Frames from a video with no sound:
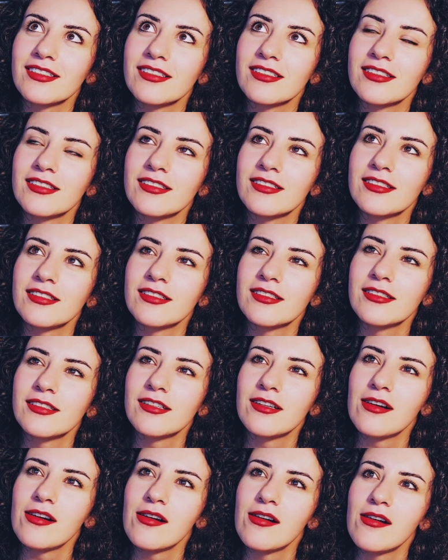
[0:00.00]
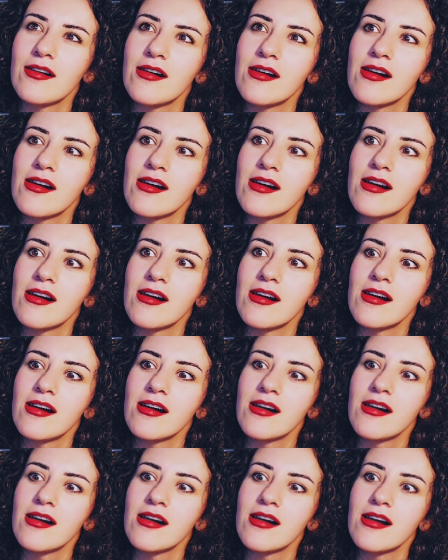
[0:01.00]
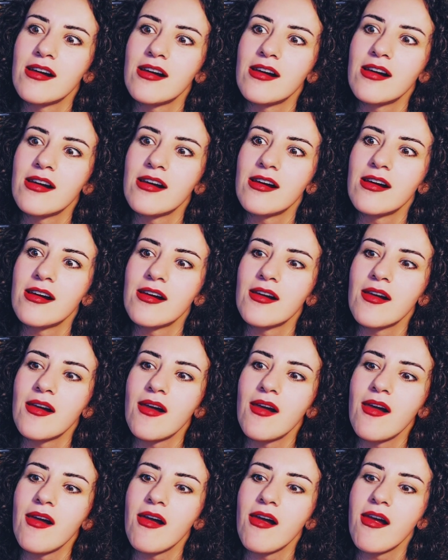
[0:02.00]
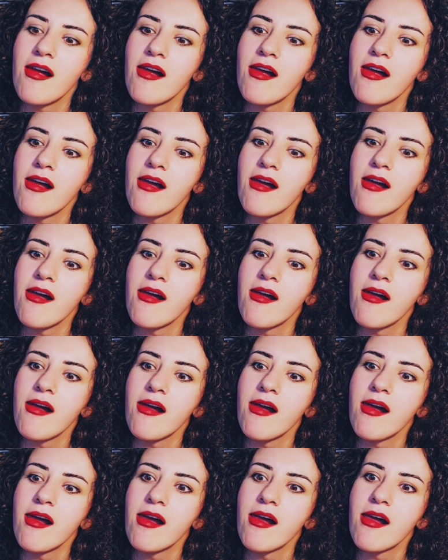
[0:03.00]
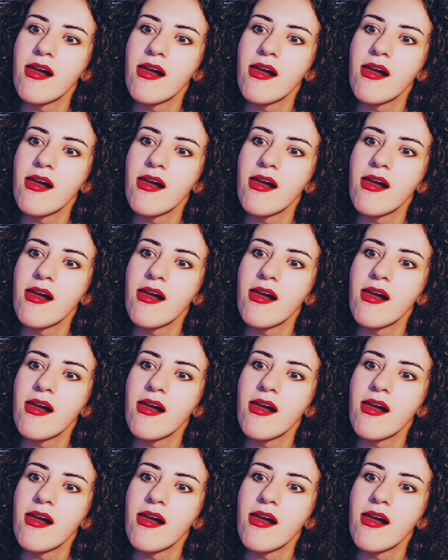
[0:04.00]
[no speech]